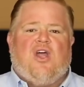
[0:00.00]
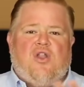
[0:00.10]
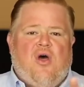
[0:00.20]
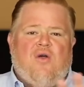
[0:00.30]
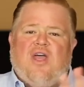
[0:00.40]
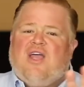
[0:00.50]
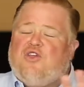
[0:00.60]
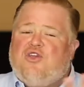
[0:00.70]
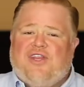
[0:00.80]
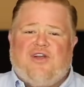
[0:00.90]
No,
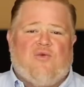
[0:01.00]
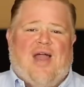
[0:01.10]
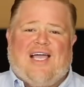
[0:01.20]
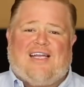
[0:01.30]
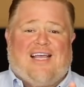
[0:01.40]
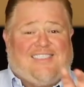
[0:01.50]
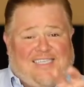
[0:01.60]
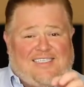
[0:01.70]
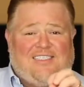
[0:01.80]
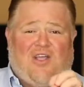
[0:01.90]
you need to recognize
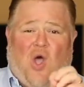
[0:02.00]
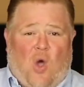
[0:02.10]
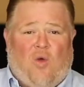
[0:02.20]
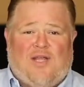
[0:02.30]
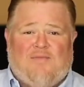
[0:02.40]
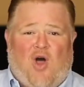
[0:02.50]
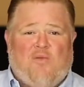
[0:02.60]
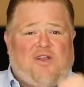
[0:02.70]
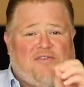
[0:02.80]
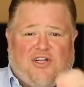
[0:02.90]
this is a holy
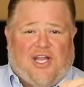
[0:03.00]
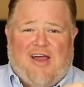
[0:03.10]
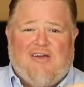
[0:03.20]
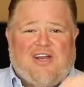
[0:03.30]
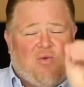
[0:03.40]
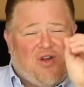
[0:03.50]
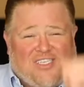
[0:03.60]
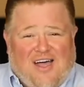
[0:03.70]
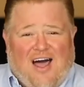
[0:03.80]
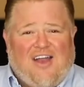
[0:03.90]
moment of clarity where
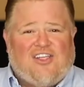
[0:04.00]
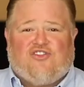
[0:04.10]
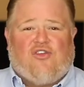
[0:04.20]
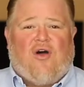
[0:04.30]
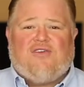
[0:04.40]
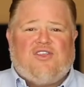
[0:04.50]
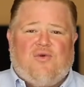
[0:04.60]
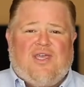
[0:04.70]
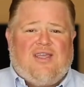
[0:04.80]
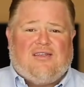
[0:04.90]
God is drawing
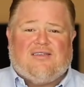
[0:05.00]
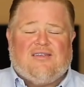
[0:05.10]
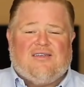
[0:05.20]
you in.